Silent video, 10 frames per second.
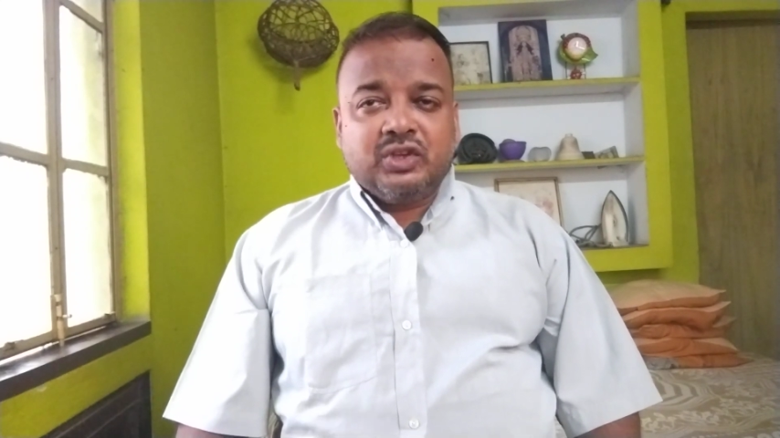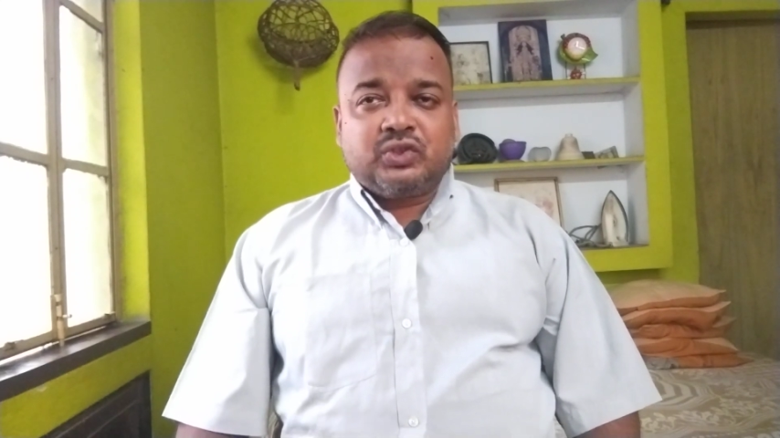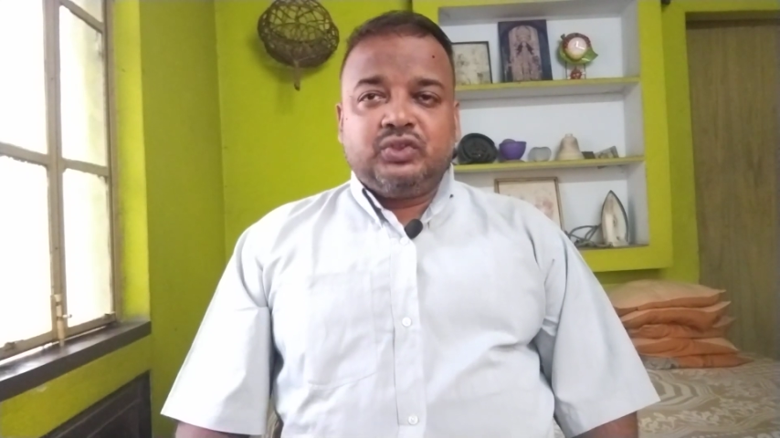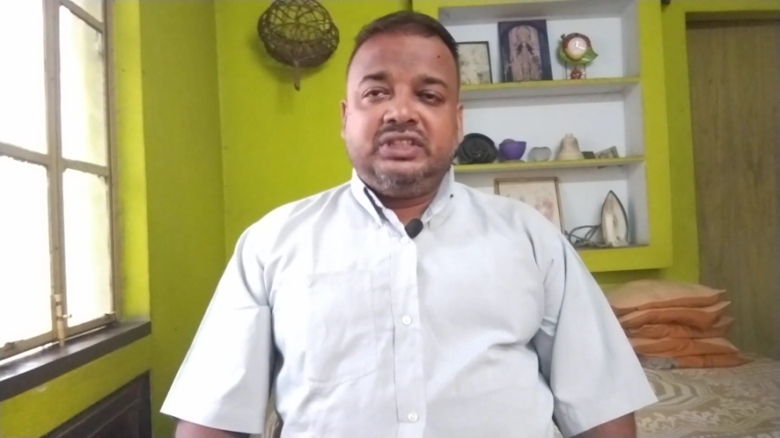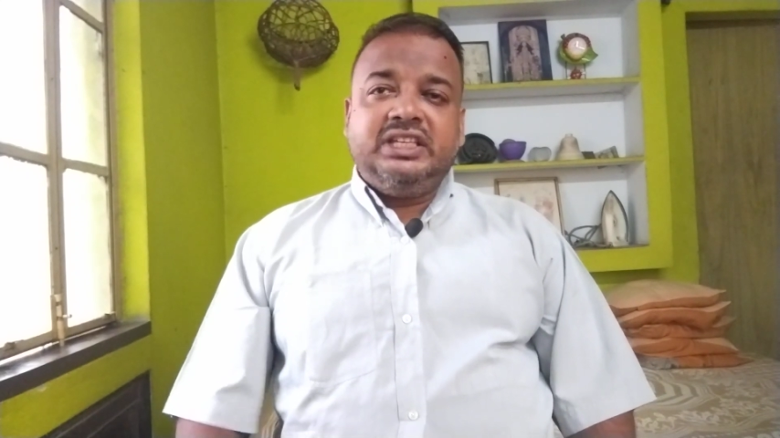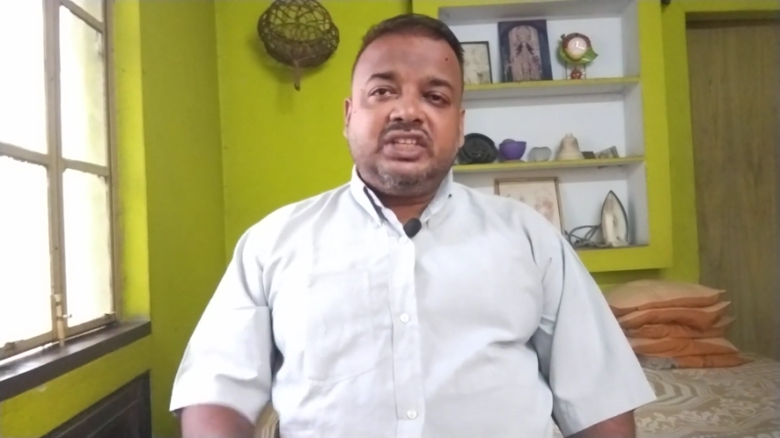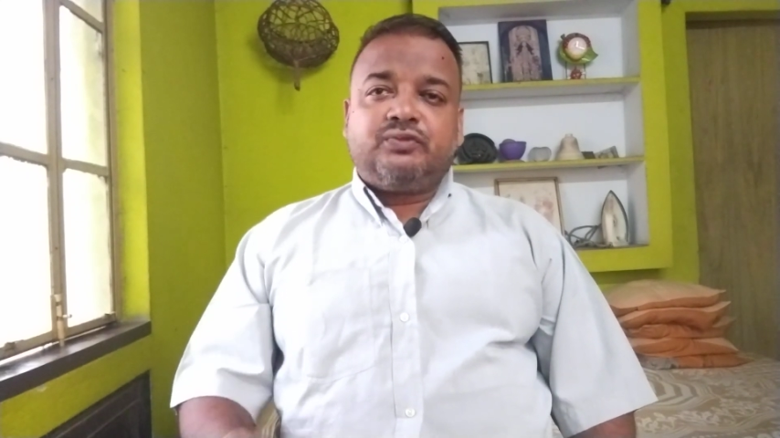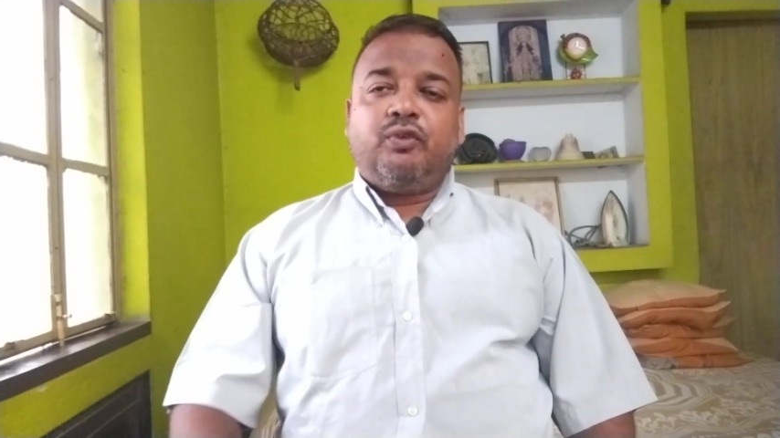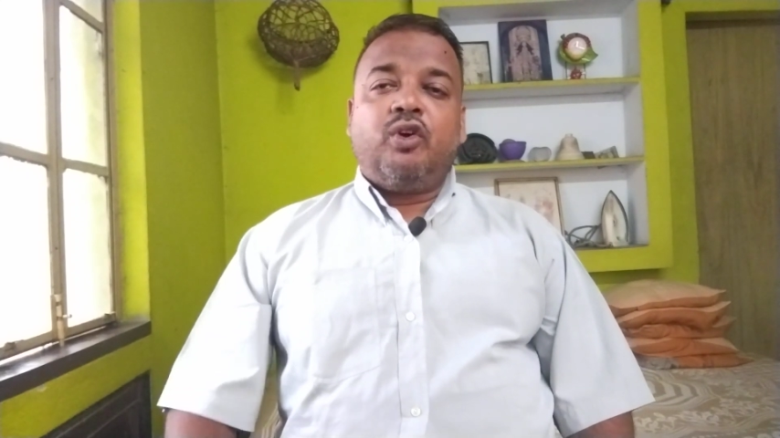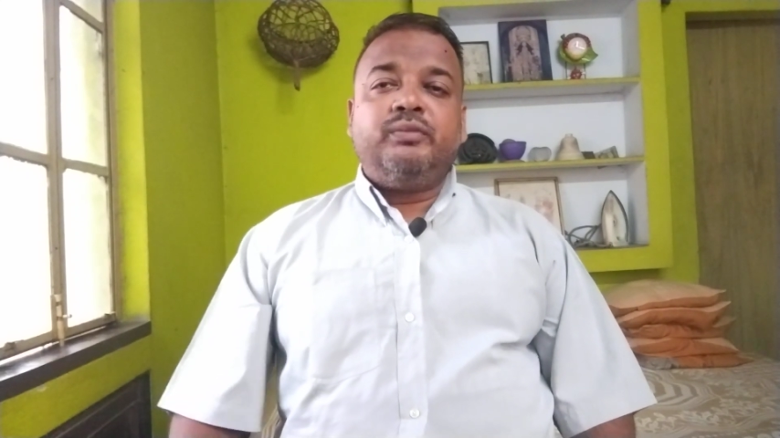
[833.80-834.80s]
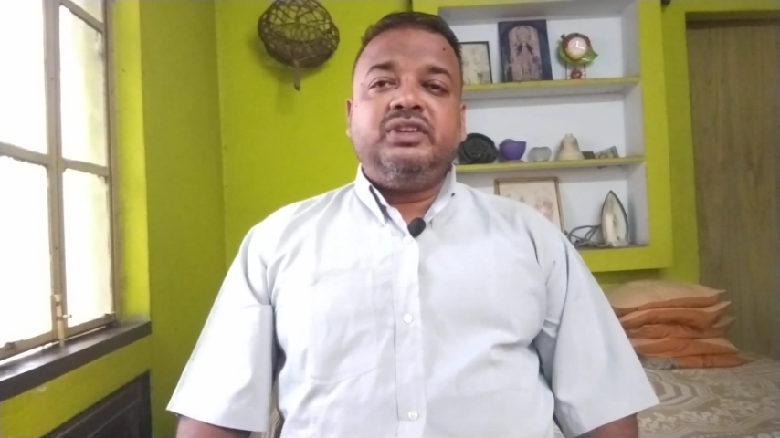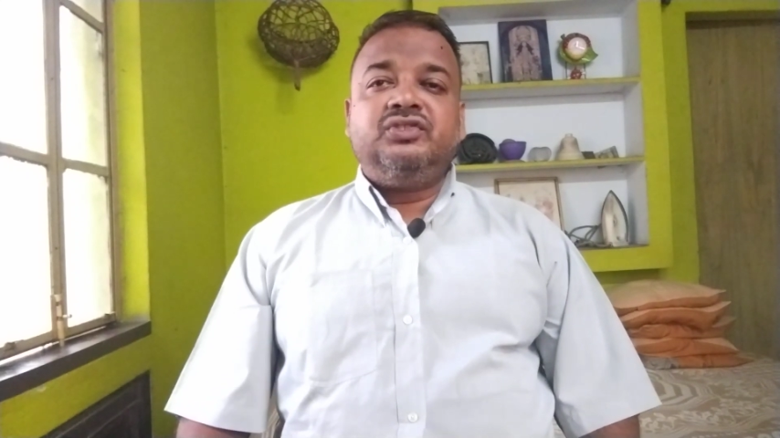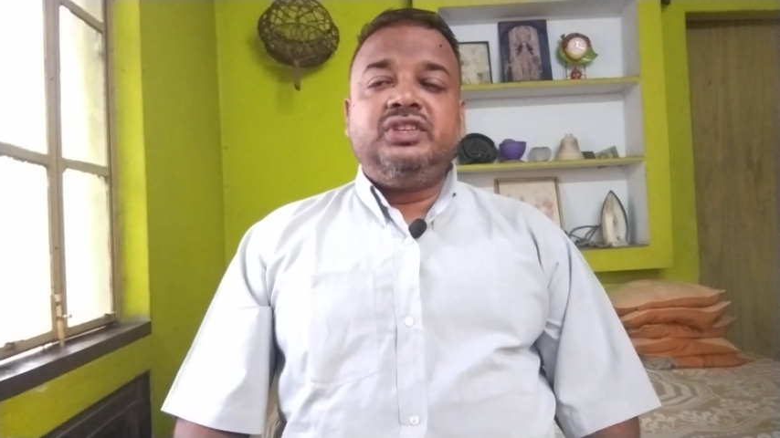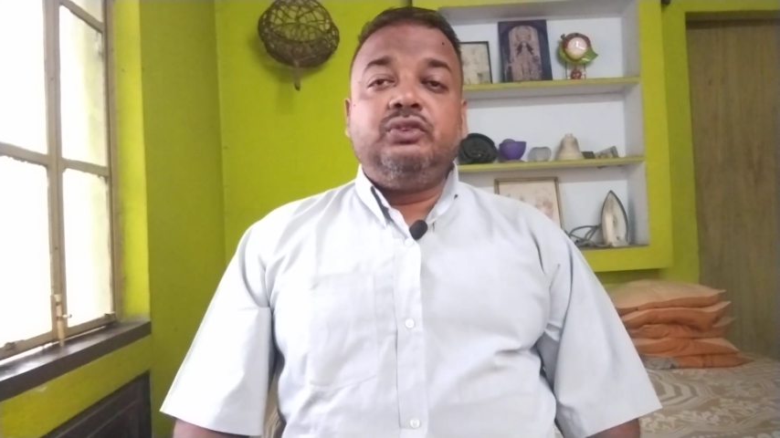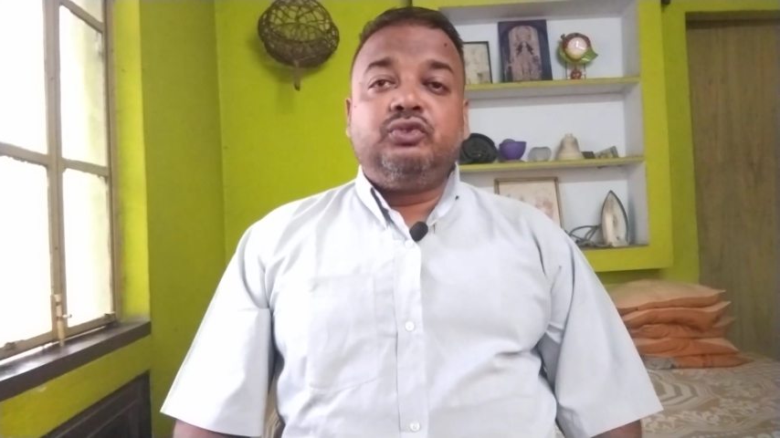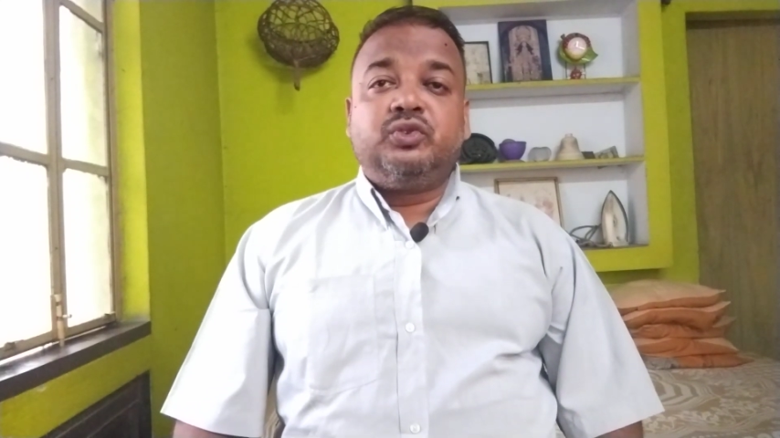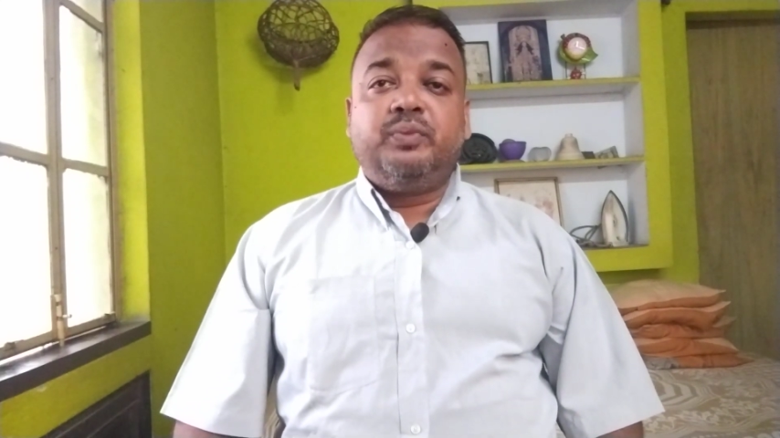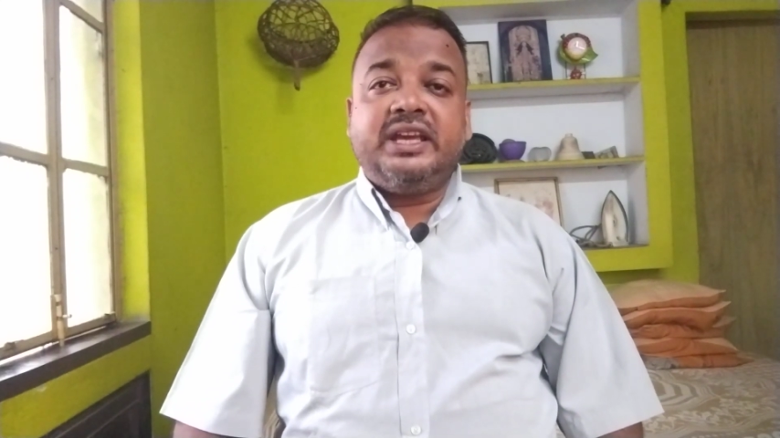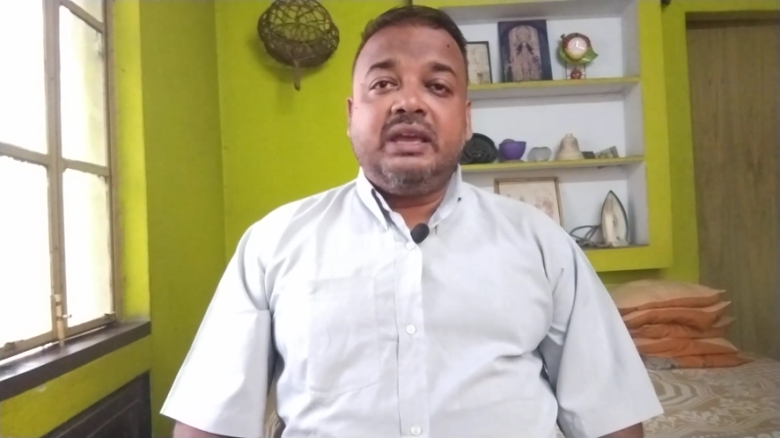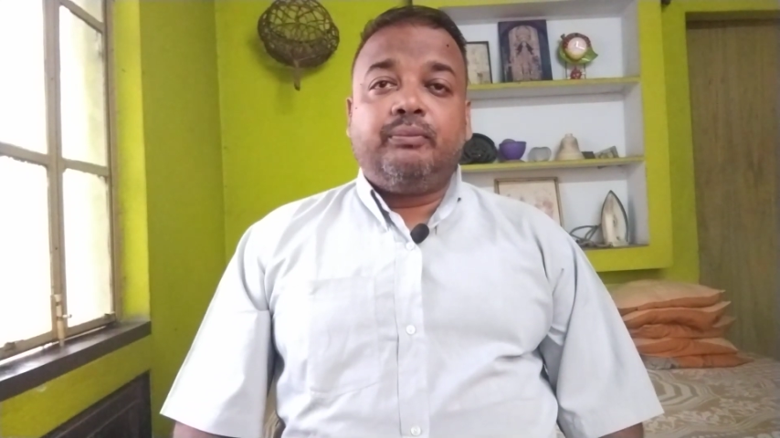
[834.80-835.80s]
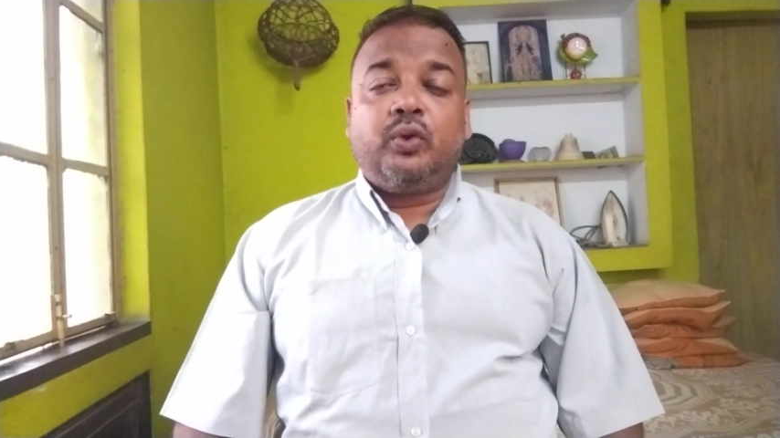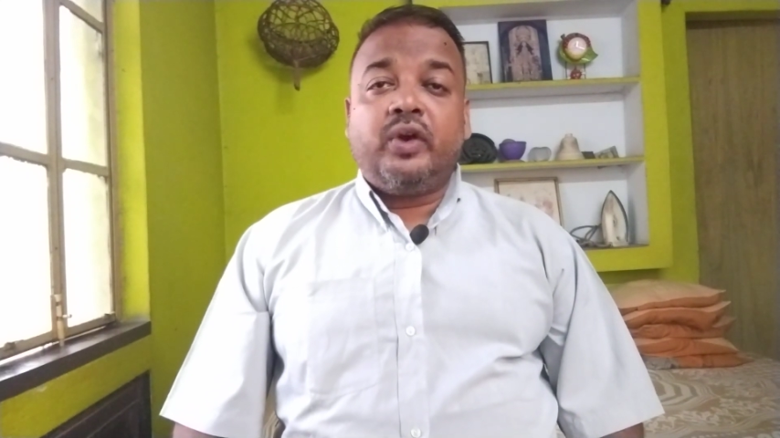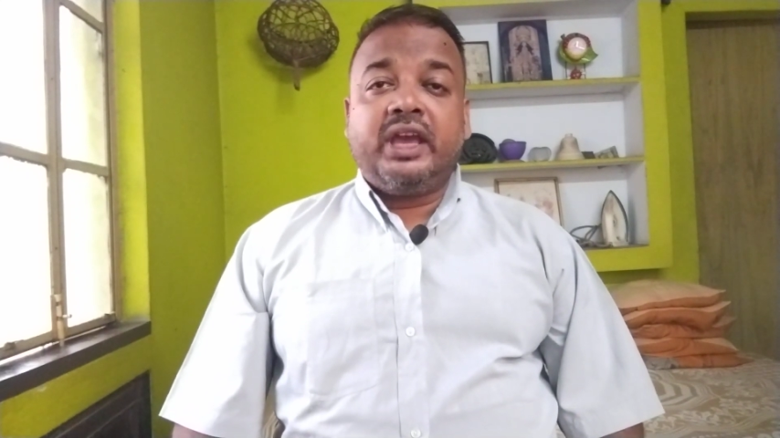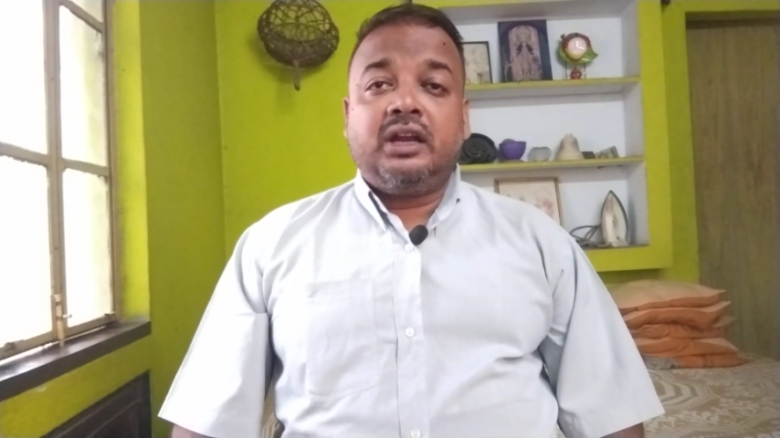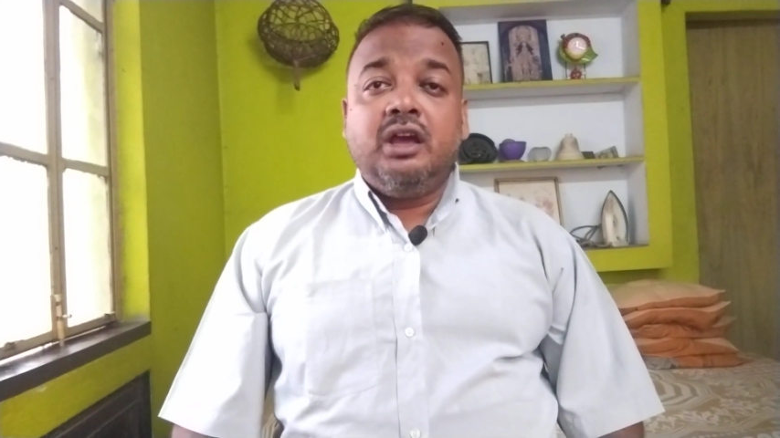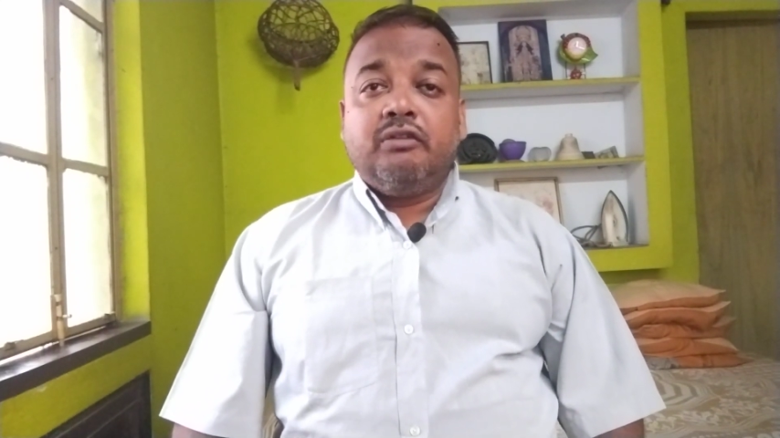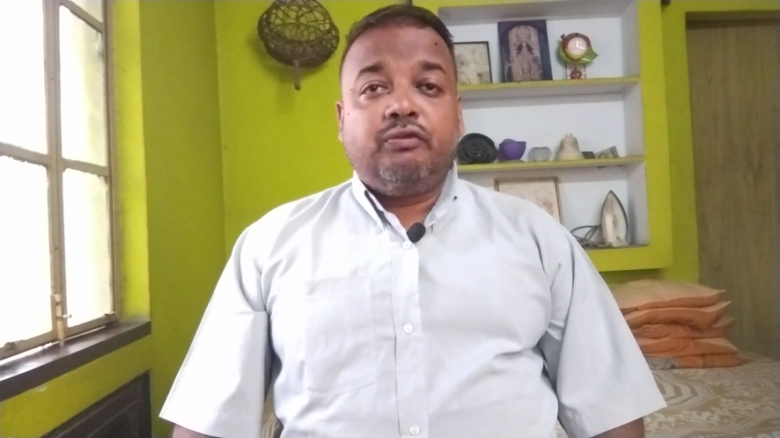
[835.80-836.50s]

So this form is used by employer